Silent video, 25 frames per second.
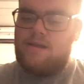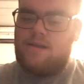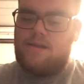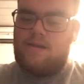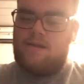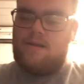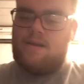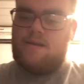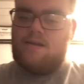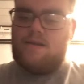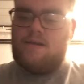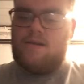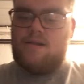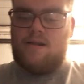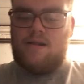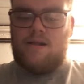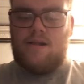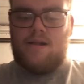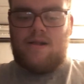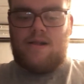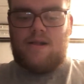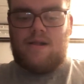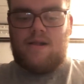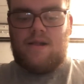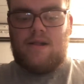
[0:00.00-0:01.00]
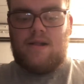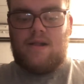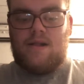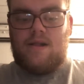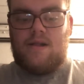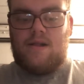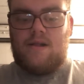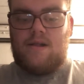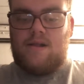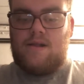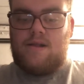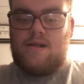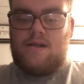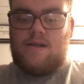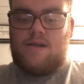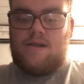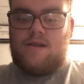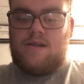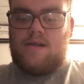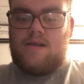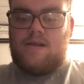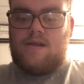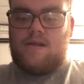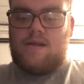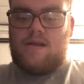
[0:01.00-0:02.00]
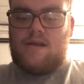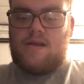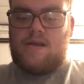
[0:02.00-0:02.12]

No one is speaking in this clip.